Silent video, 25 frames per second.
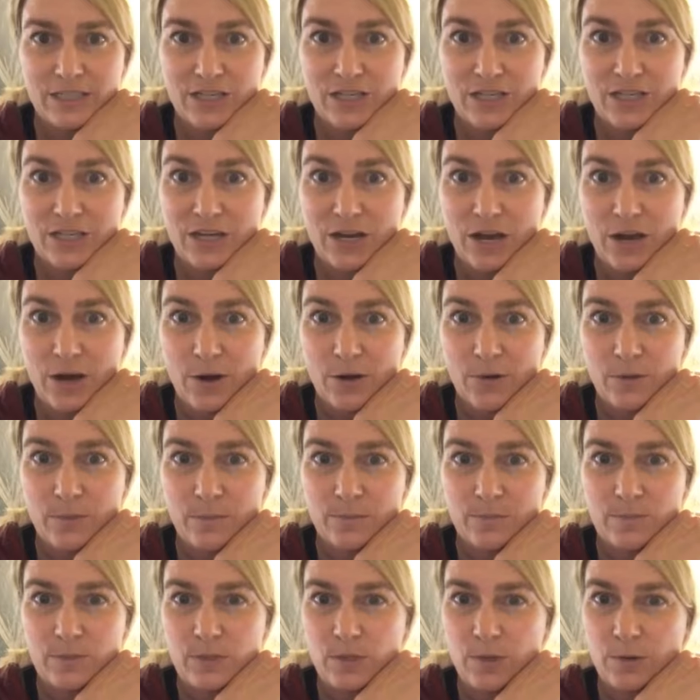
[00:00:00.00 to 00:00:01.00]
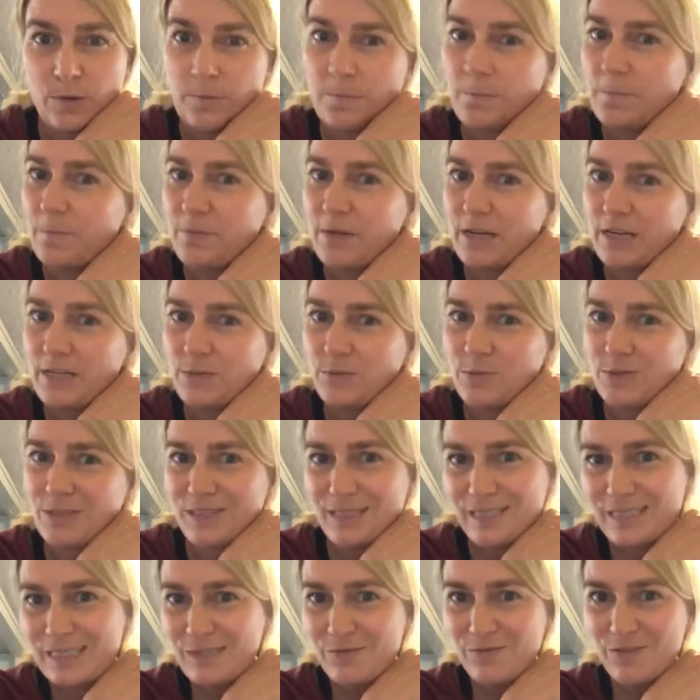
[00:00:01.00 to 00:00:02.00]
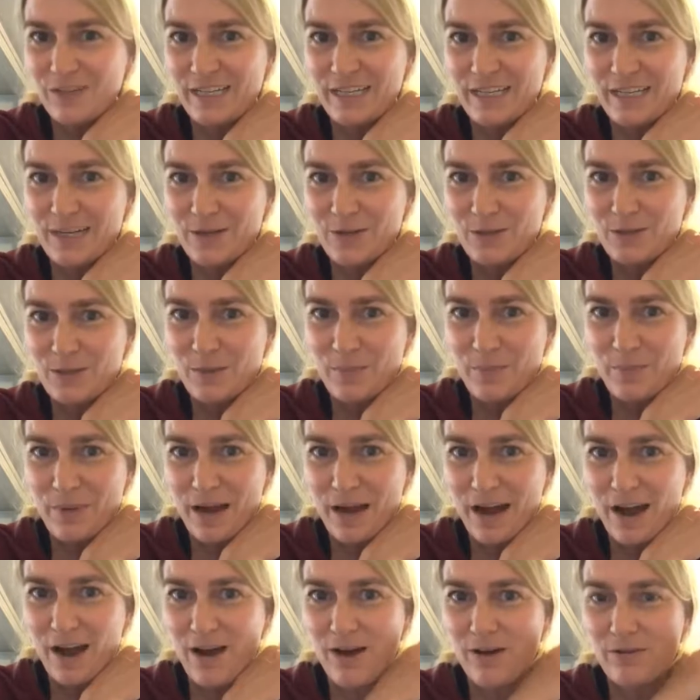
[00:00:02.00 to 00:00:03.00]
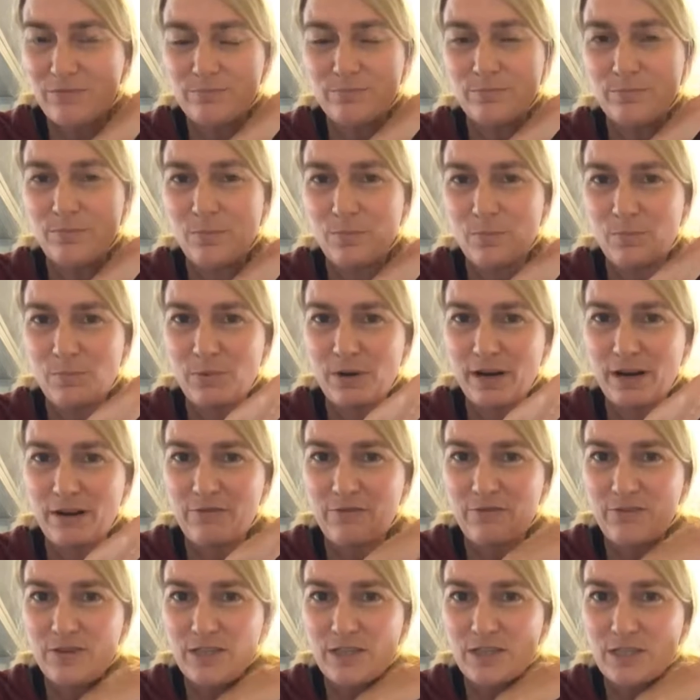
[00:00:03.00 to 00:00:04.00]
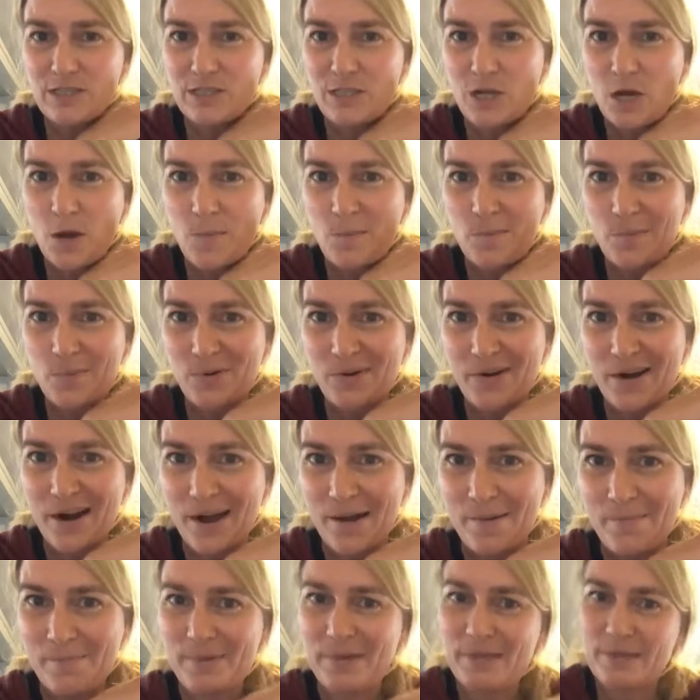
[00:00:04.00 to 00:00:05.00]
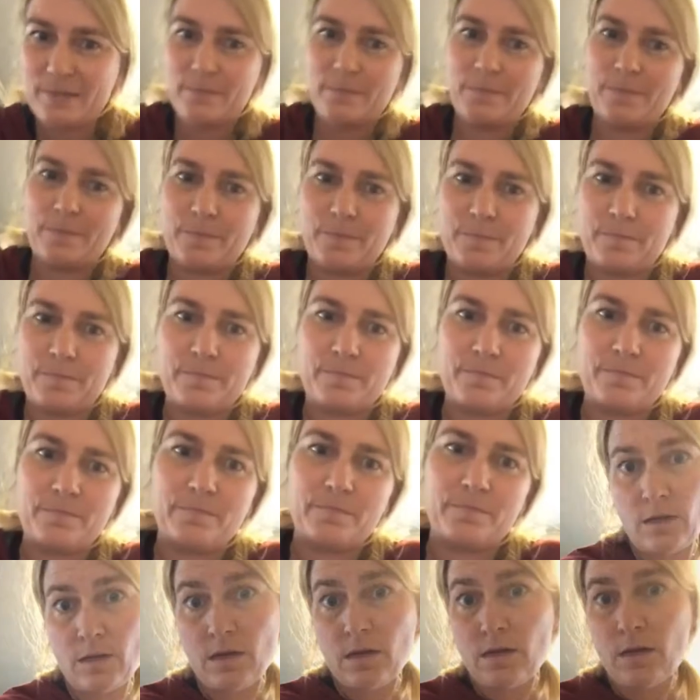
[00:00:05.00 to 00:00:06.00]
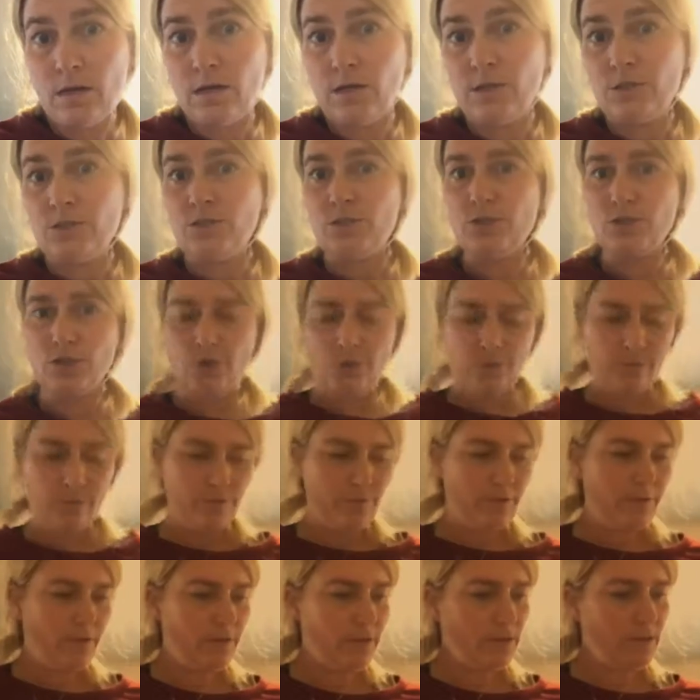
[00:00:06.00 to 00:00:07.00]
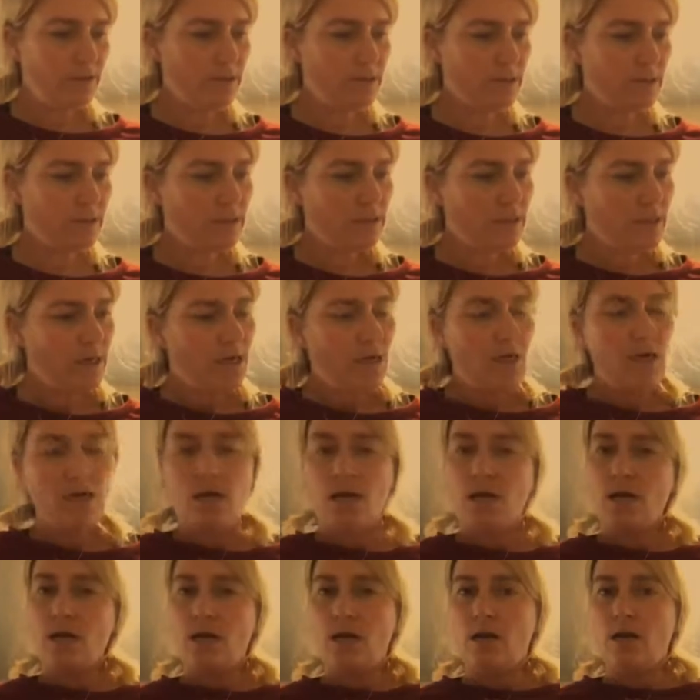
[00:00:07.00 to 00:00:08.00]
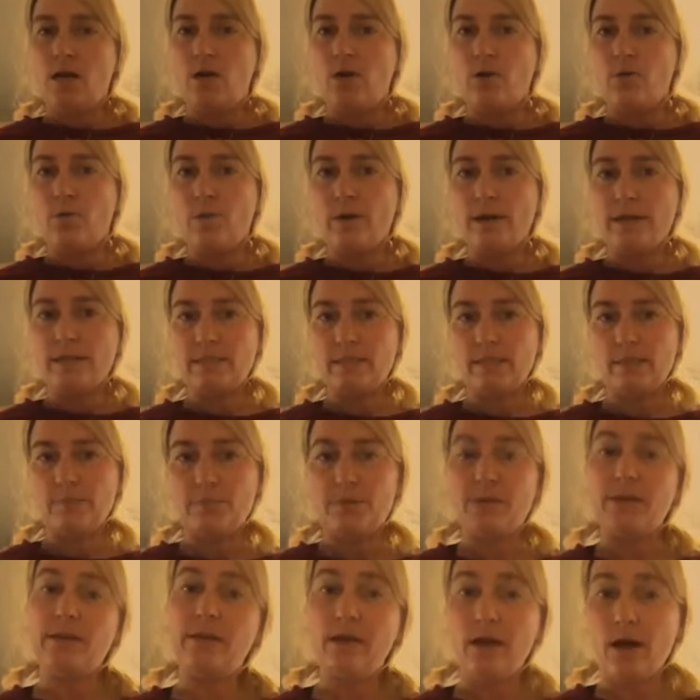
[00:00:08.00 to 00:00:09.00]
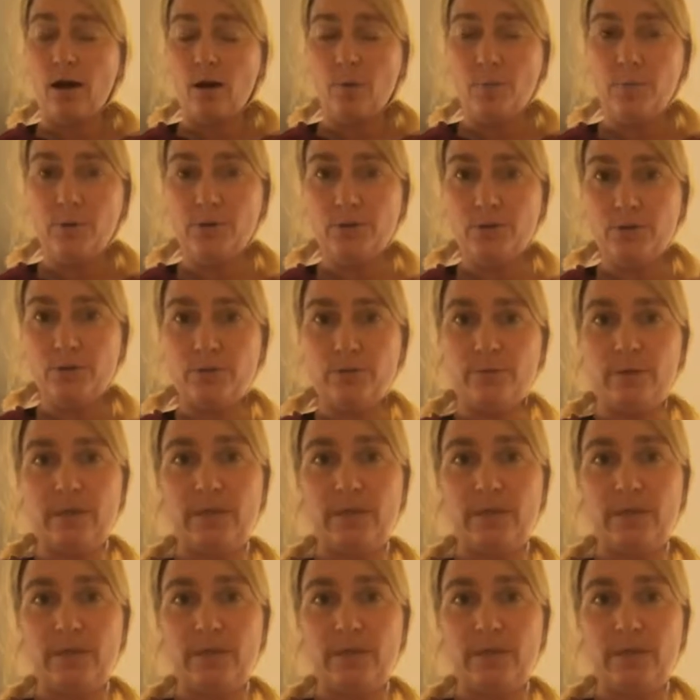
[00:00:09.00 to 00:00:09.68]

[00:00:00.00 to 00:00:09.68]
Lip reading: to go. So that's what this video is about, breakfast prep. So this recipe, I'll post the